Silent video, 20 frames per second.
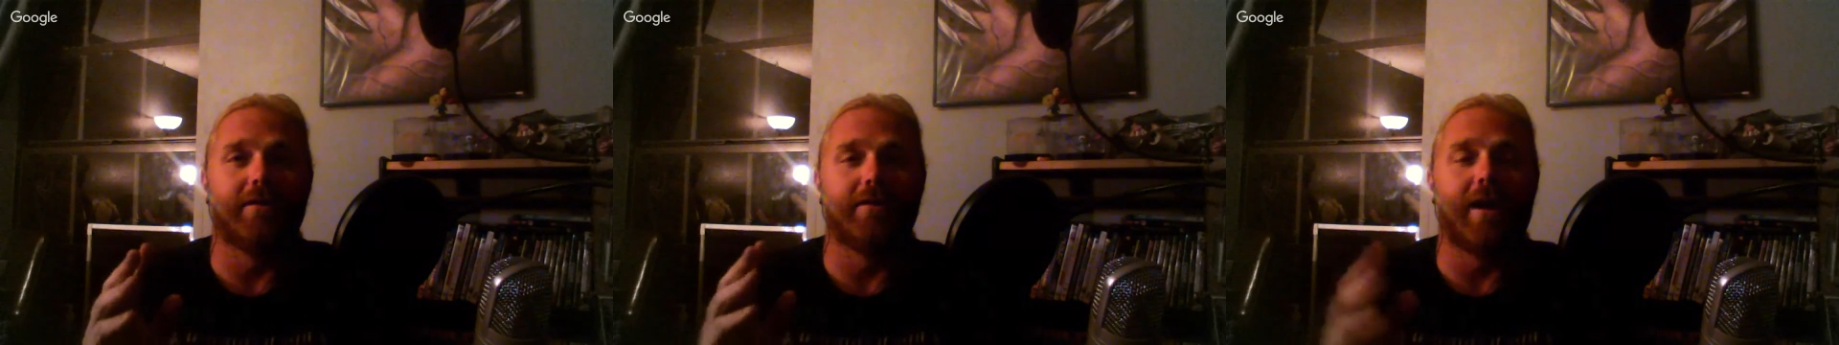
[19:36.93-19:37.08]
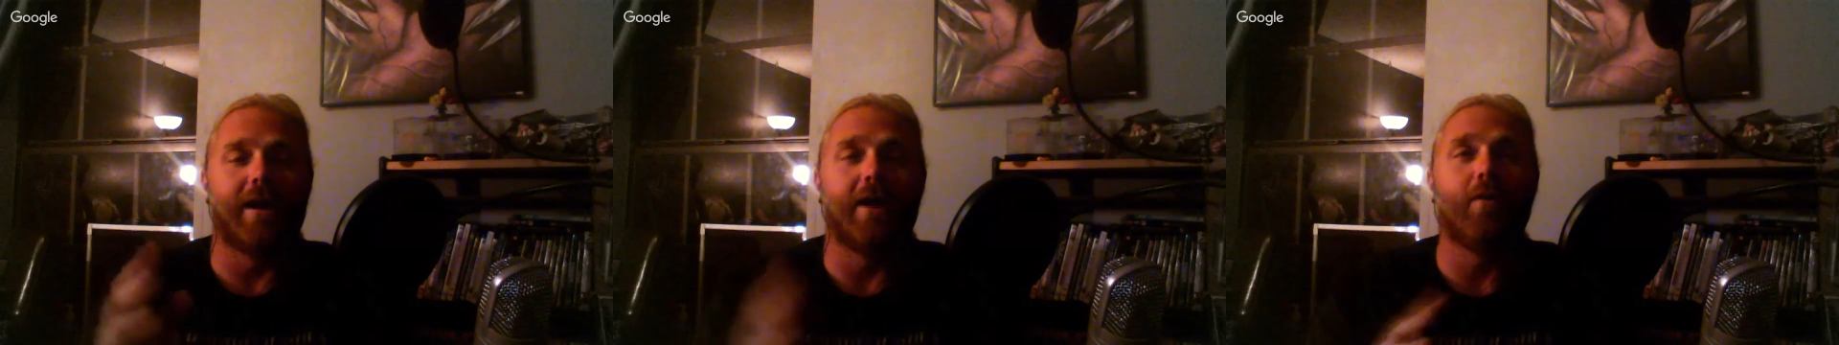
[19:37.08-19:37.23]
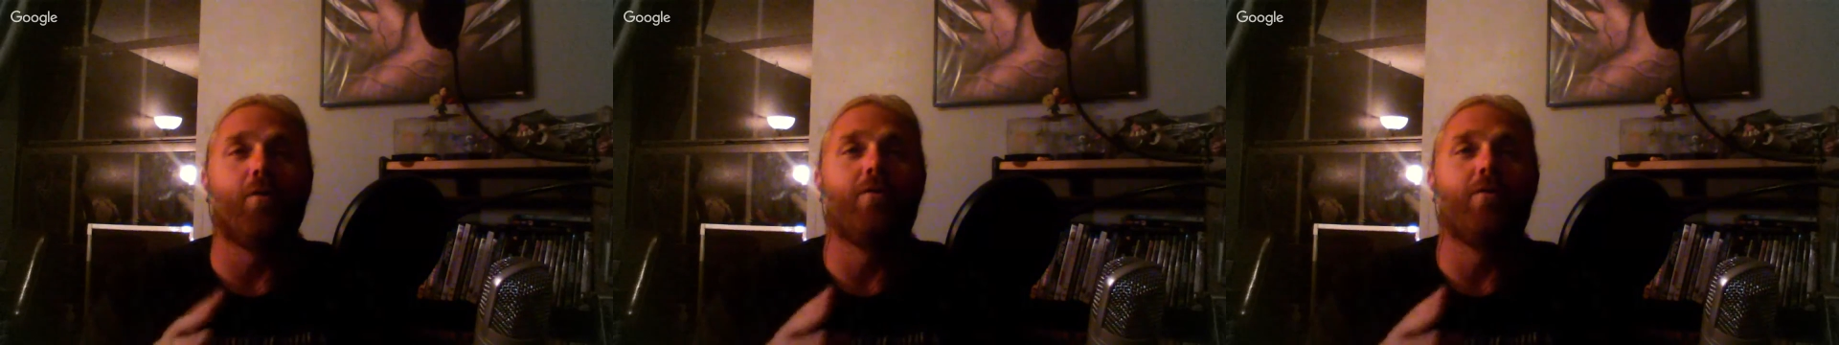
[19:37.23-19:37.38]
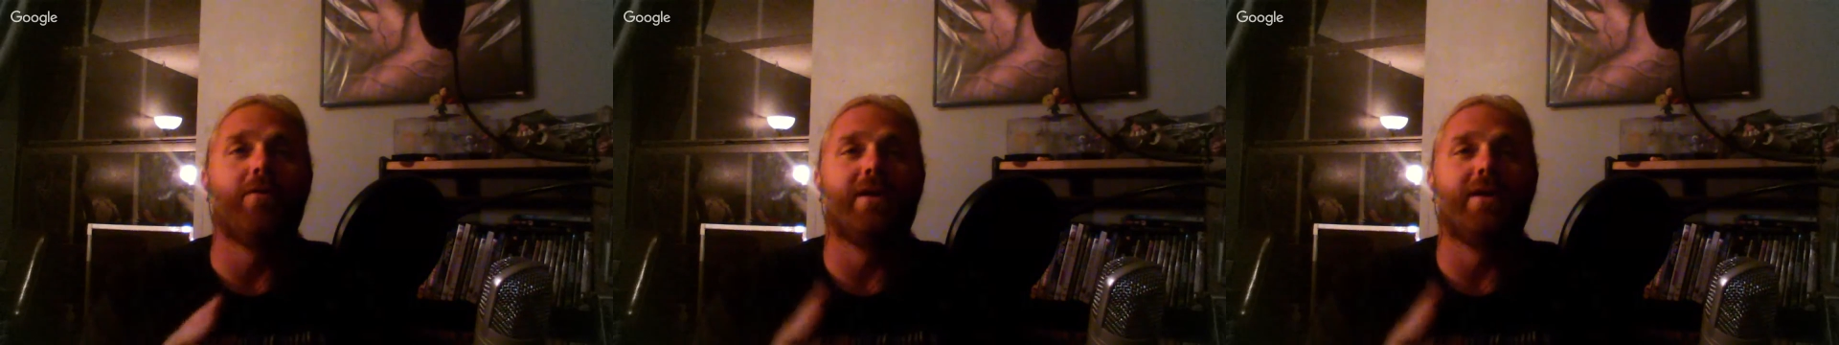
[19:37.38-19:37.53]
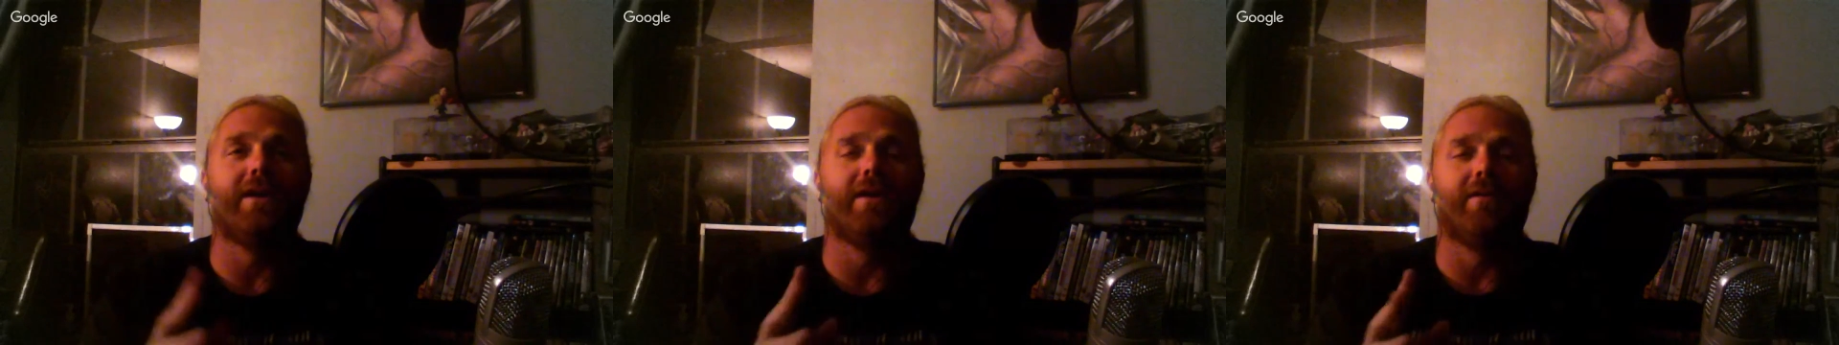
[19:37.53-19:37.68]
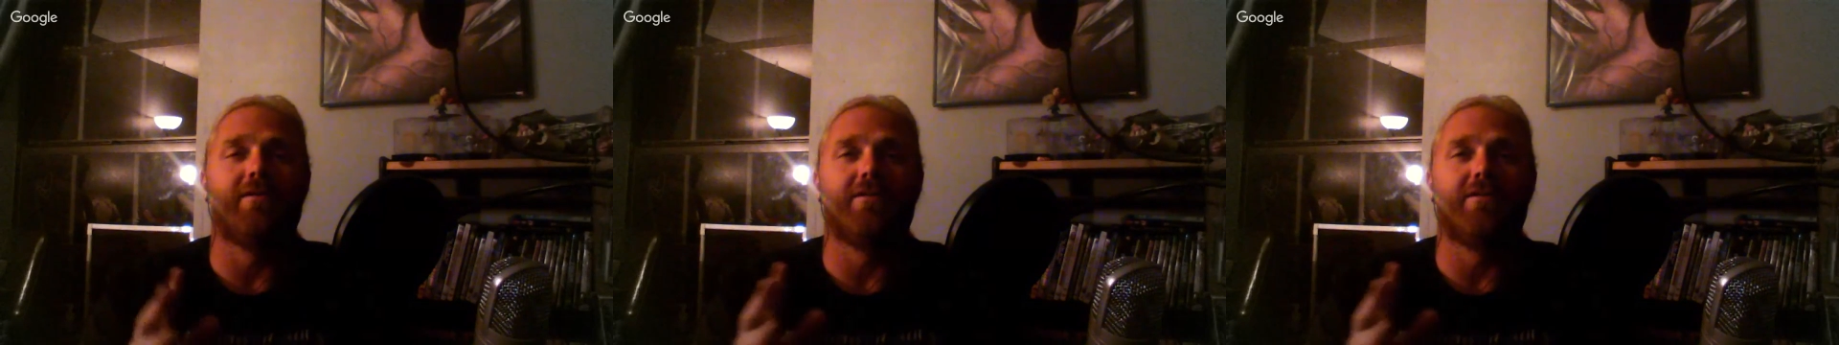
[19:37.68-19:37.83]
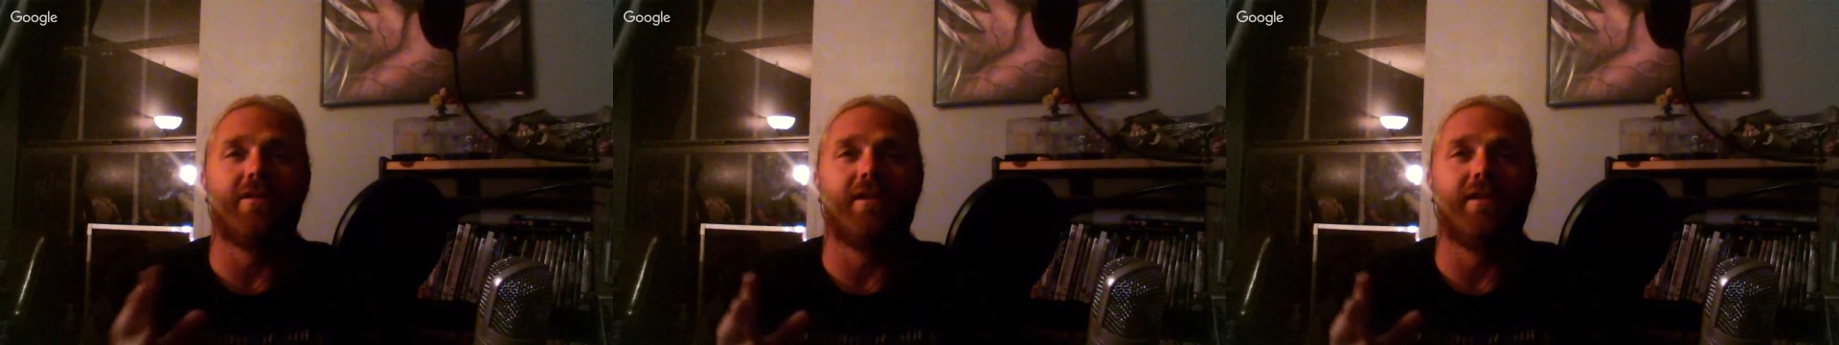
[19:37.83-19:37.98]
not only
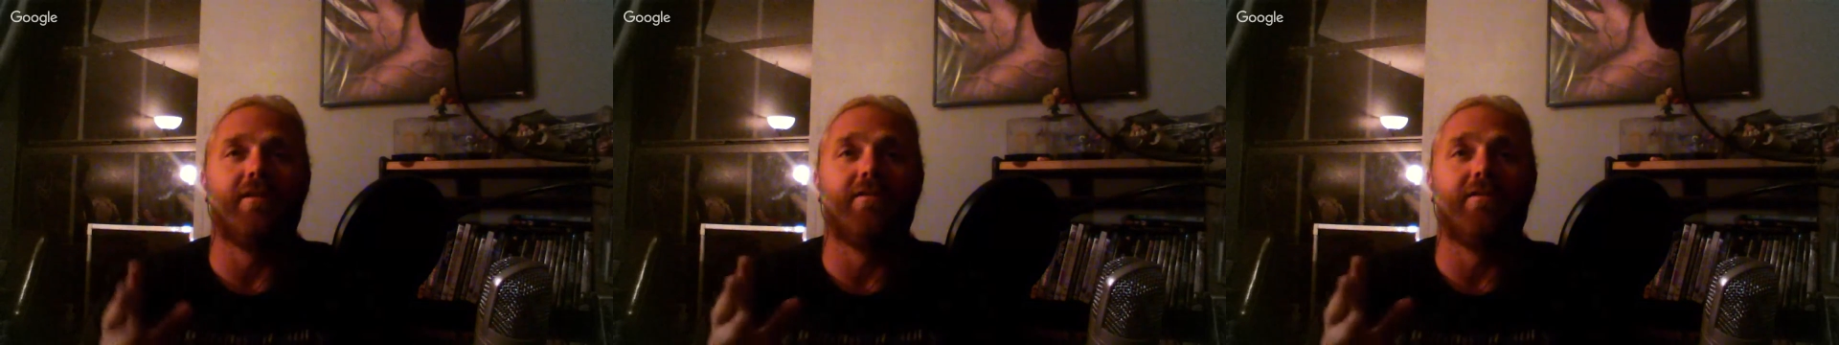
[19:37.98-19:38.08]
is she